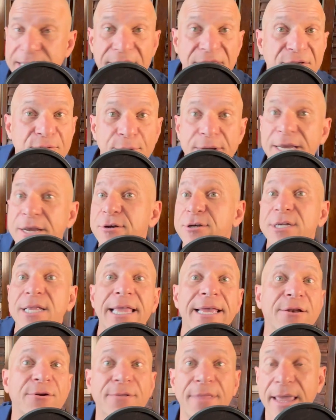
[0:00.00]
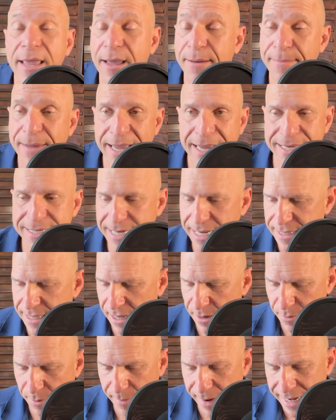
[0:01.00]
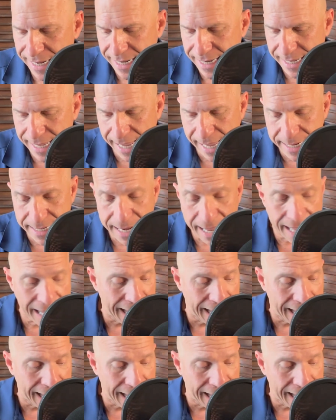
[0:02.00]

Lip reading: and 3 years later they come back and take the upper body again.